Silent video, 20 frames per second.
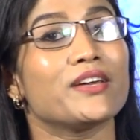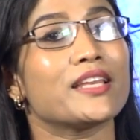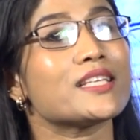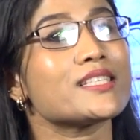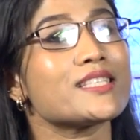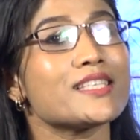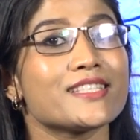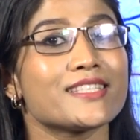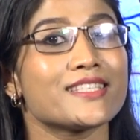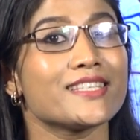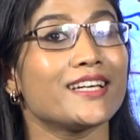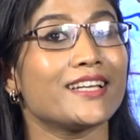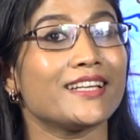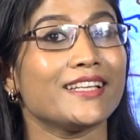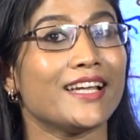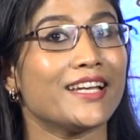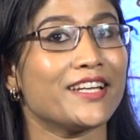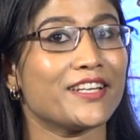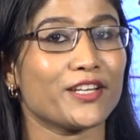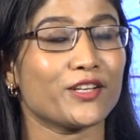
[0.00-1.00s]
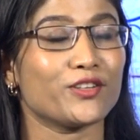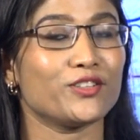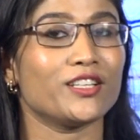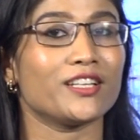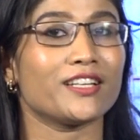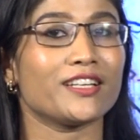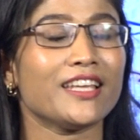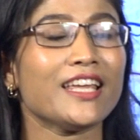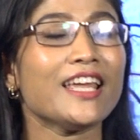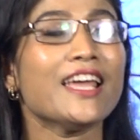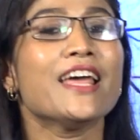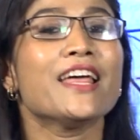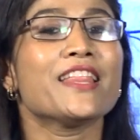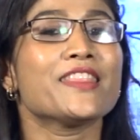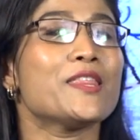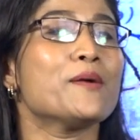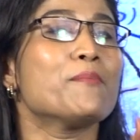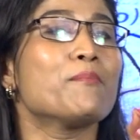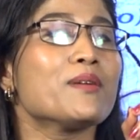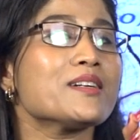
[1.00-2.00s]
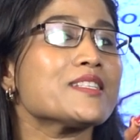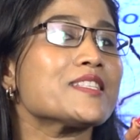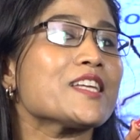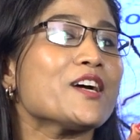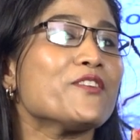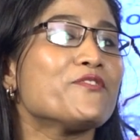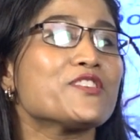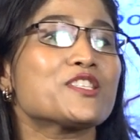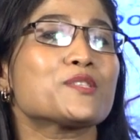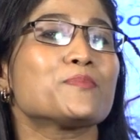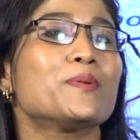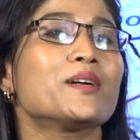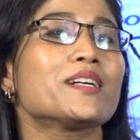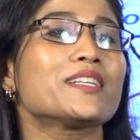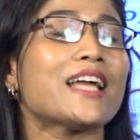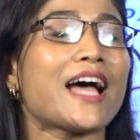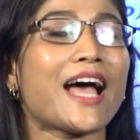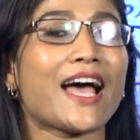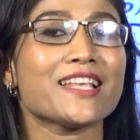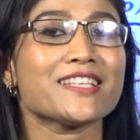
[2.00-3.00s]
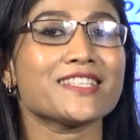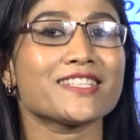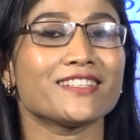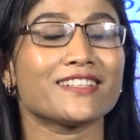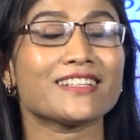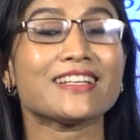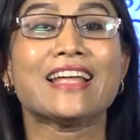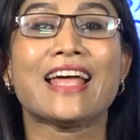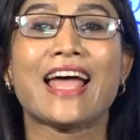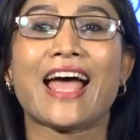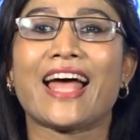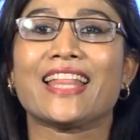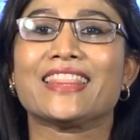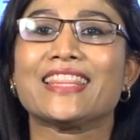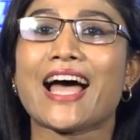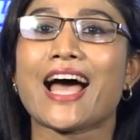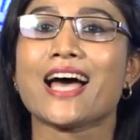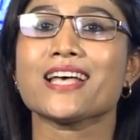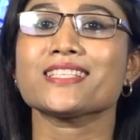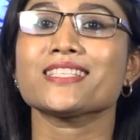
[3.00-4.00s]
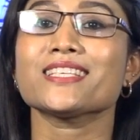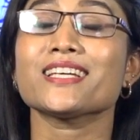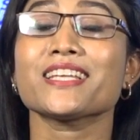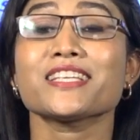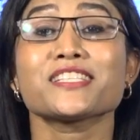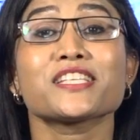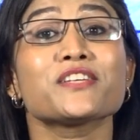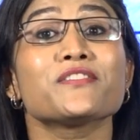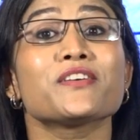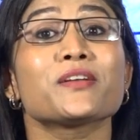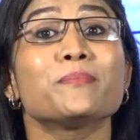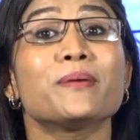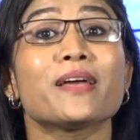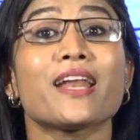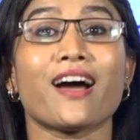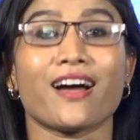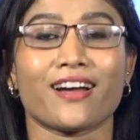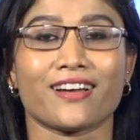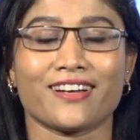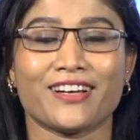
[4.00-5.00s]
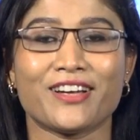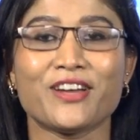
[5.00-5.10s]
very sincerely and regularly, they must have whispered the answer, and the answer is River Barak.